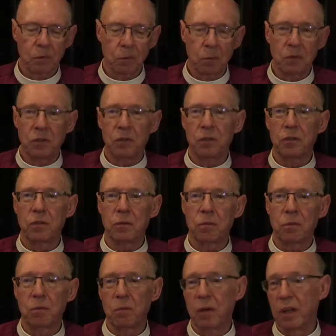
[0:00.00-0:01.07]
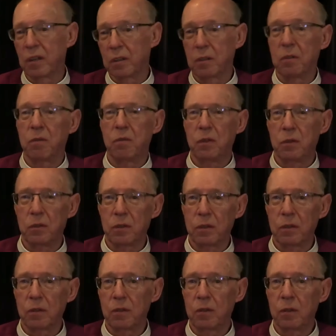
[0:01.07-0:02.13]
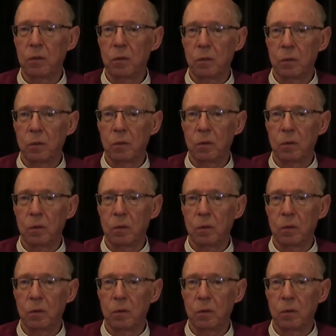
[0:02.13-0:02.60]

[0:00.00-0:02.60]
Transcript: which is rather confusing too.